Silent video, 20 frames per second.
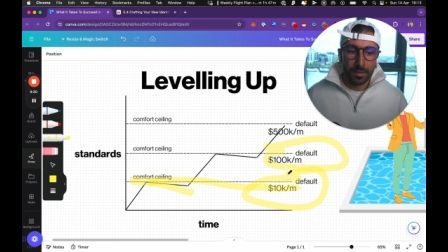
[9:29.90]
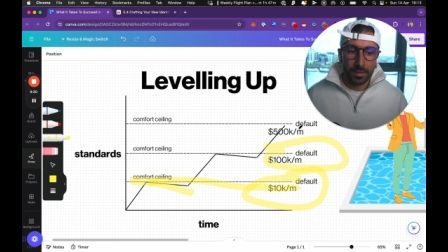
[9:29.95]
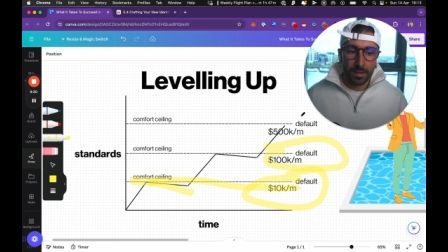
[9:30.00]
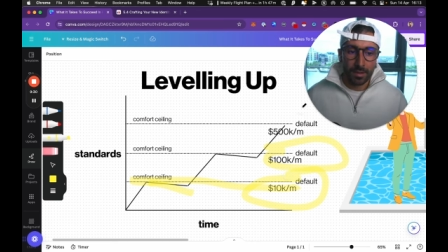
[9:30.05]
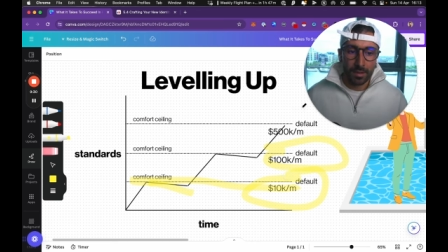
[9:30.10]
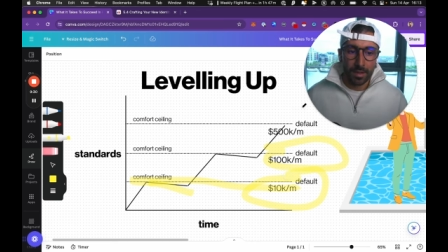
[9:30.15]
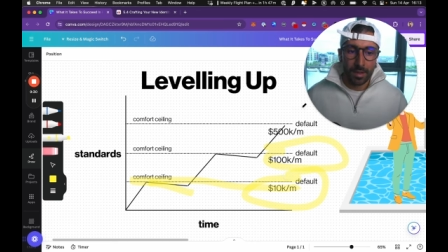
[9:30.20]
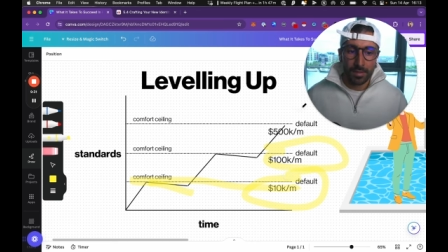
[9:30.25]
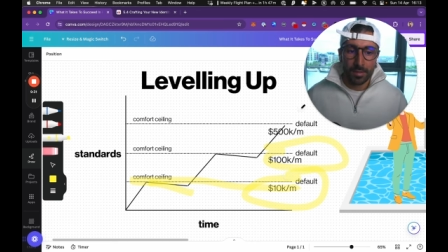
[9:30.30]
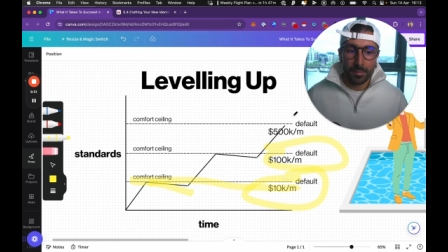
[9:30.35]

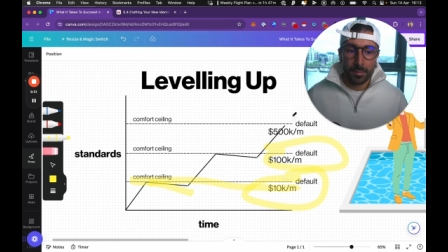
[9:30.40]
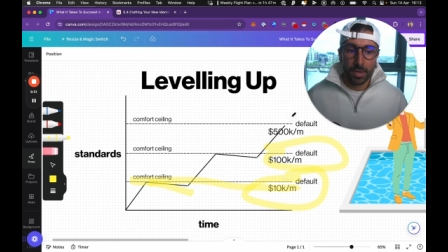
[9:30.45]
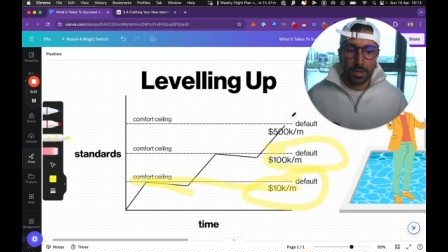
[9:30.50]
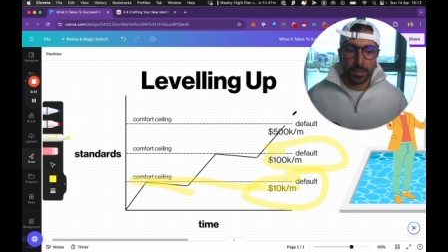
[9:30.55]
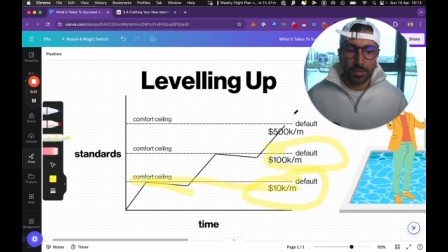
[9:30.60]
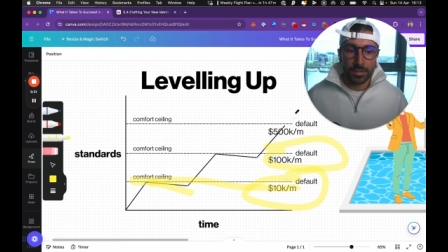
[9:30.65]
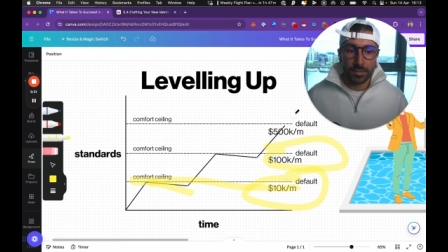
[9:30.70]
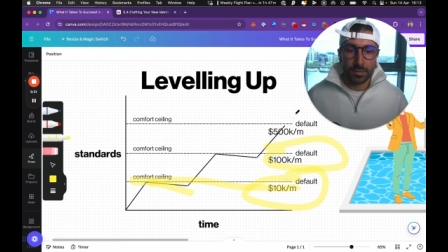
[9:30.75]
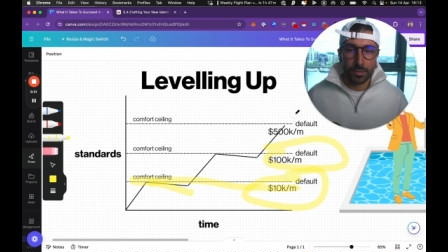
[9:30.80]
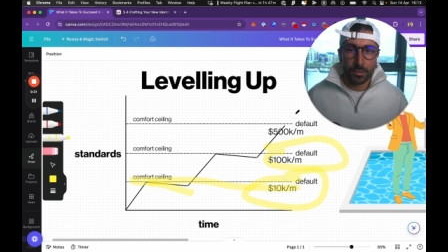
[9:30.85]
And the
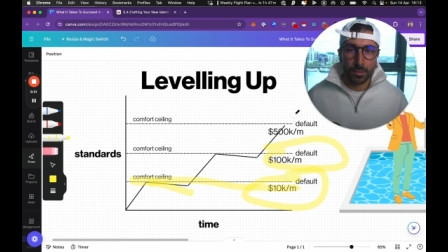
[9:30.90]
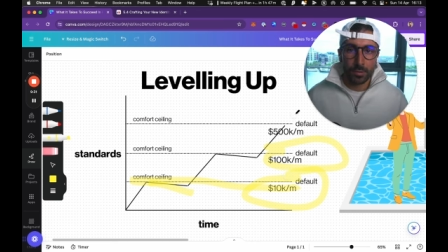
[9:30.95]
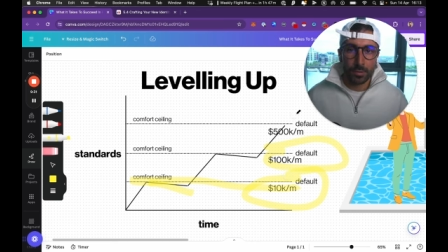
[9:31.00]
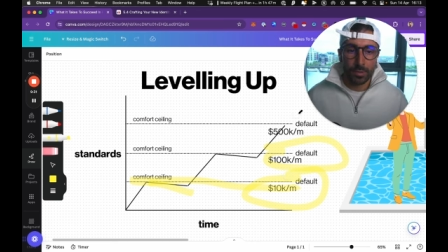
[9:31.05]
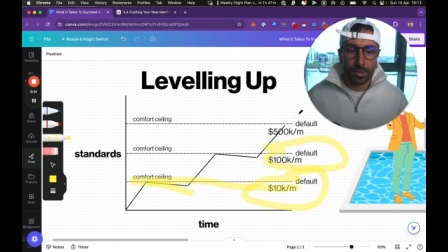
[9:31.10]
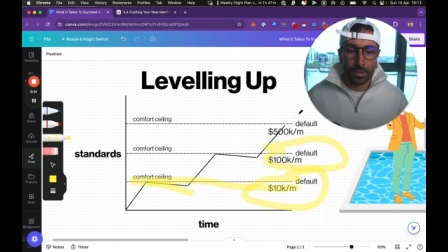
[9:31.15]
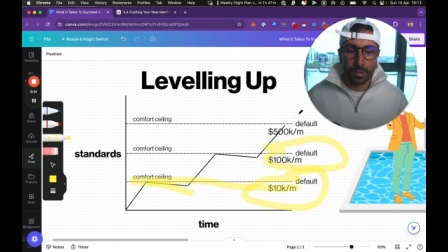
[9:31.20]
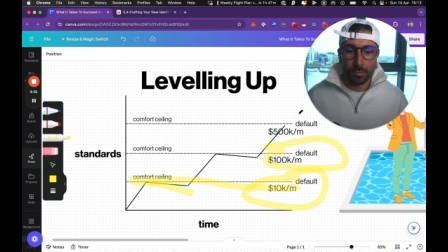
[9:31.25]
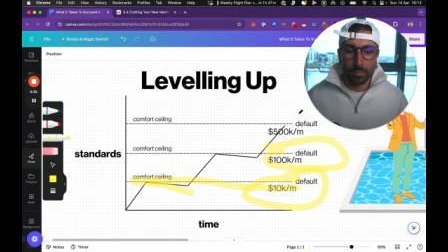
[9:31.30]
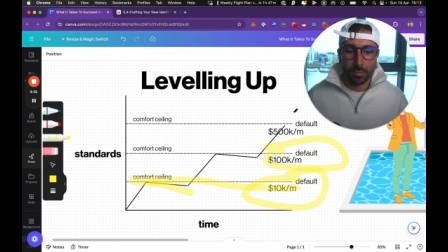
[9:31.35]
person who
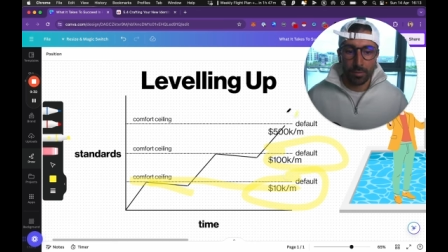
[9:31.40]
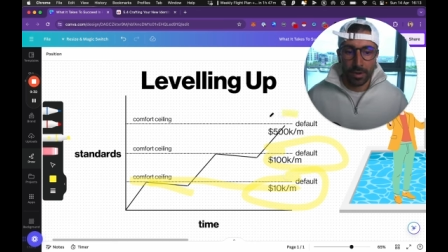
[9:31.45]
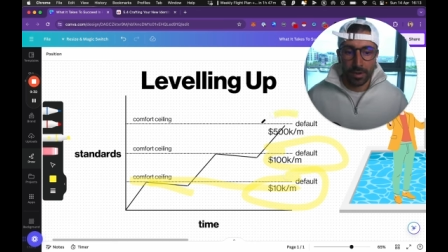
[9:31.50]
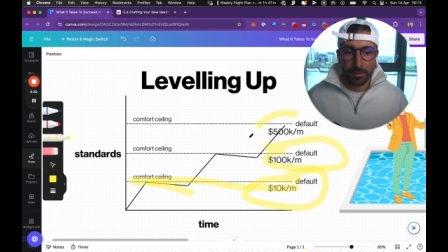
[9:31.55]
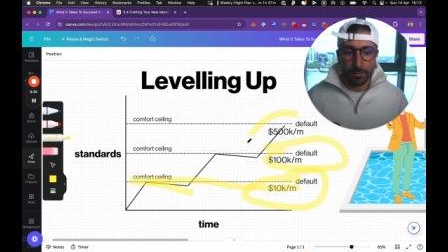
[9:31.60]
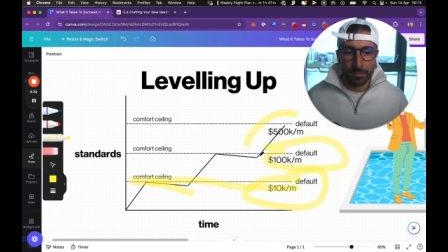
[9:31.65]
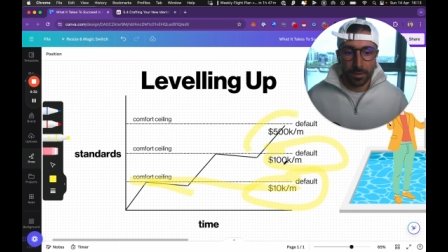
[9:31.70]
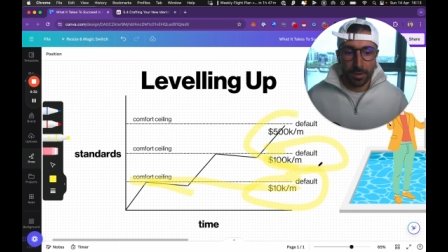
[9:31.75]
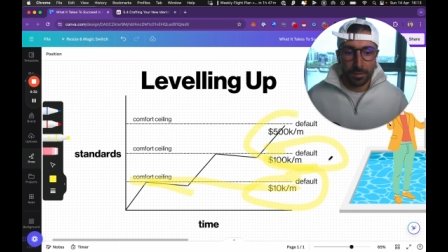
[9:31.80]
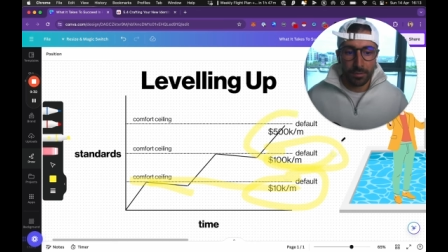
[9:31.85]
can operate at
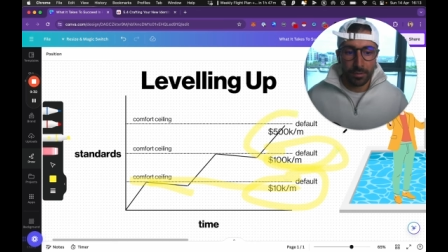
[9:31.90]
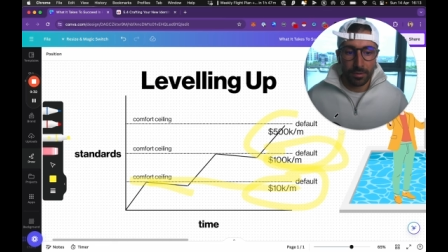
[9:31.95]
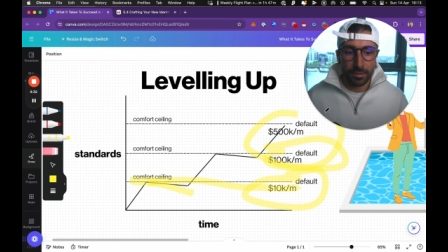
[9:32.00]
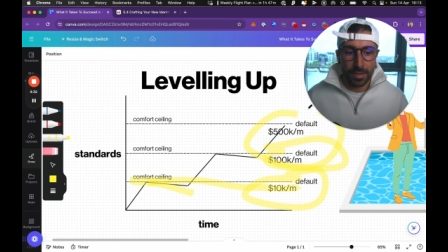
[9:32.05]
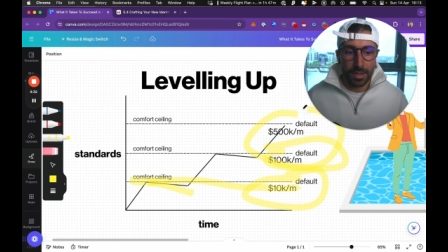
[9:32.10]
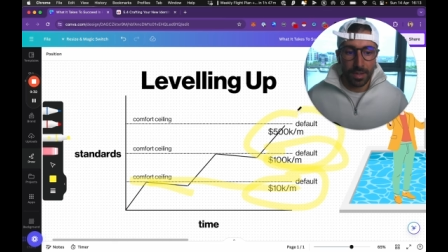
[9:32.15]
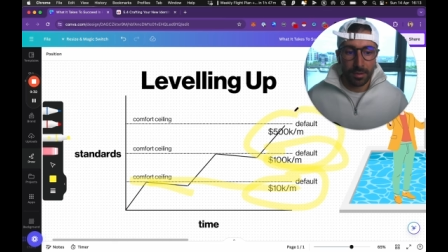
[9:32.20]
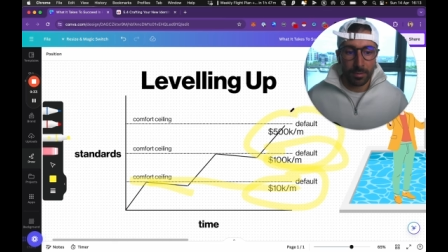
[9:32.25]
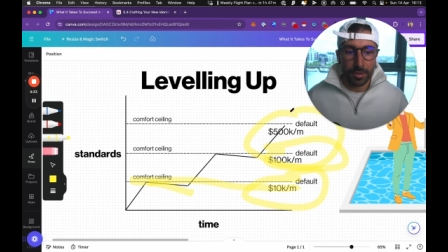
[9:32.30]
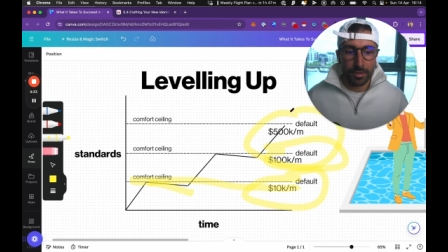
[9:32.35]

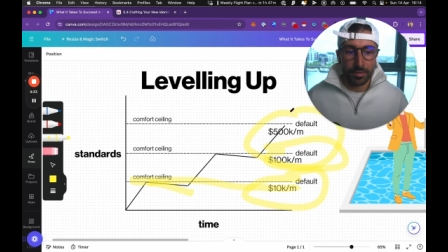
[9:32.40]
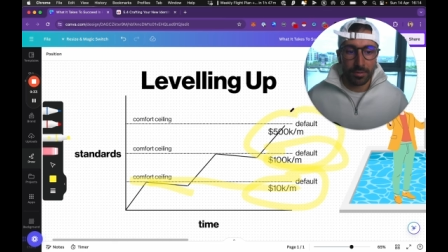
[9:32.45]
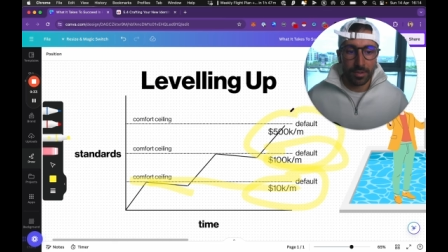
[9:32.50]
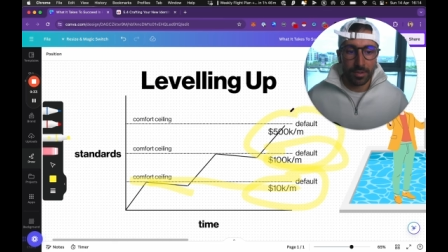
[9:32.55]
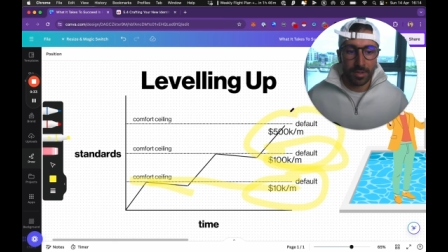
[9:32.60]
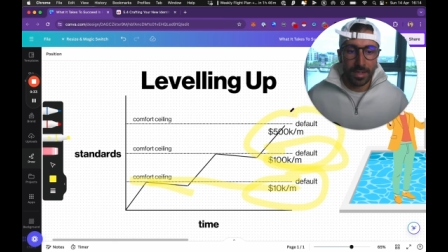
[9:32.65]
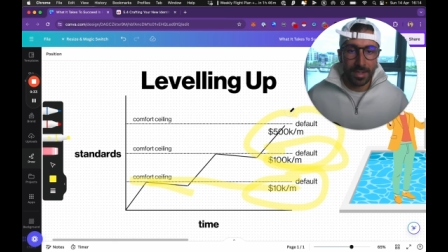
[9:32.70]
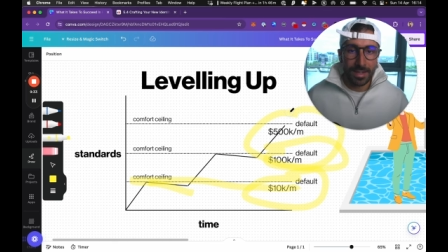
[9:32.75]
500k a month